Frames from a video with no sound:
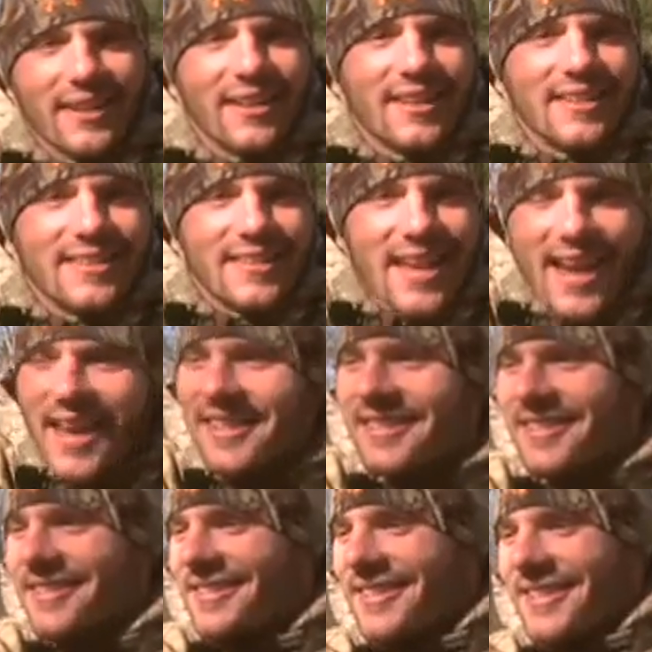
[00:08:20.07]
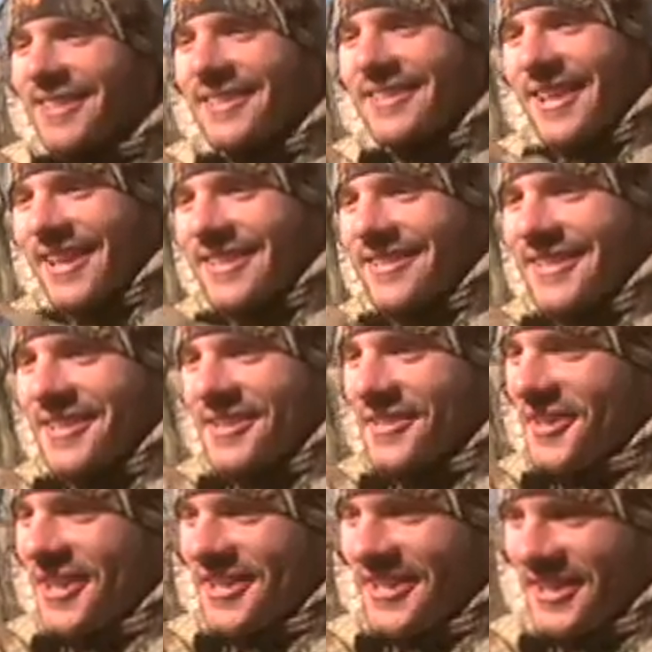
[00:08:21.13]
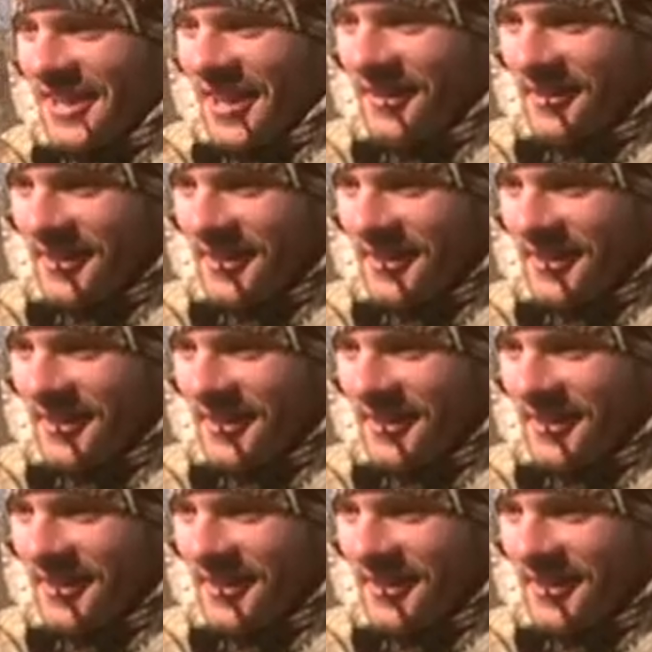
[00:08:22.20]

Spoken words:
an intense situation that